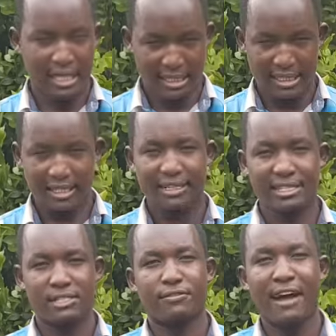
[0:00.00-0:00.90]

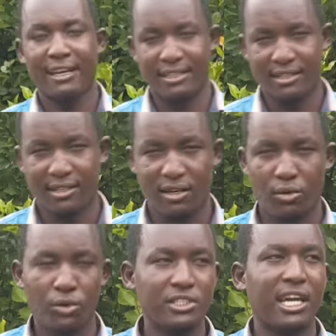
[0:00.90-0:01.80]
Greengrants Fund,
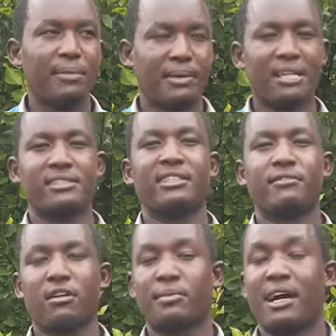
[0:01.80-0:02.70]
which helped us in
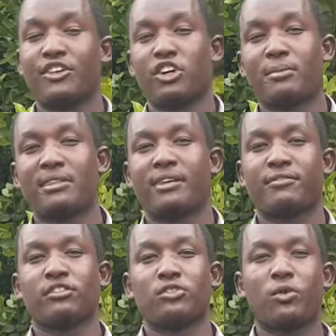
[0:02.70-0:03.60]
developing a documentary
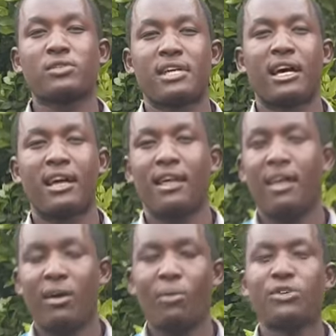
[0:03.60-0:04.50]
for Tucusa,
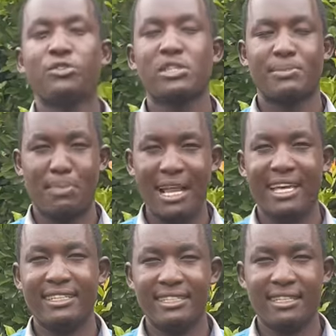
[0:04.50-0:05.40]
which was
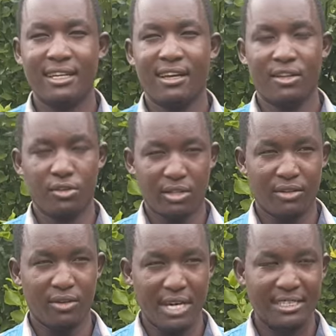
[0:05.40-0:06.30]
played during
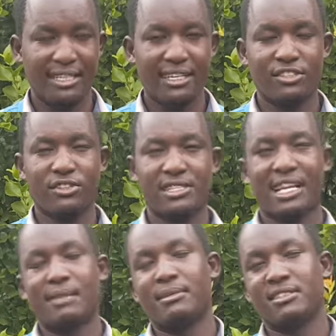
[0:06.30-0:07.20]
the United Nations
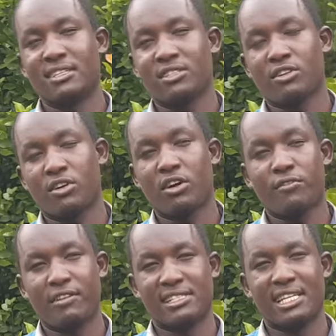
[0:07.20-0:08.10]
Climate Change
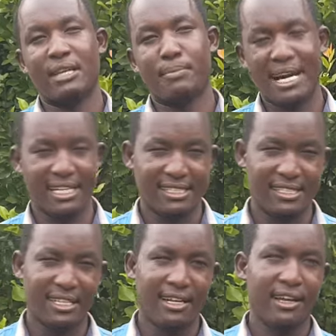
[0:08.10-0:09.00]
Conference in
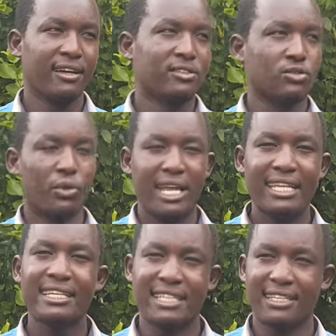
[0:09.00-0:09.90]
Paris to
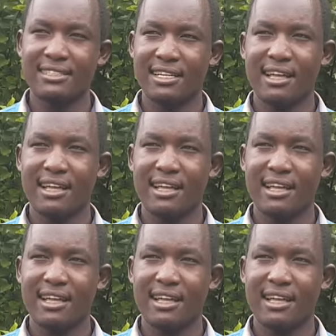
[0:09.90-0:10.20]
indicate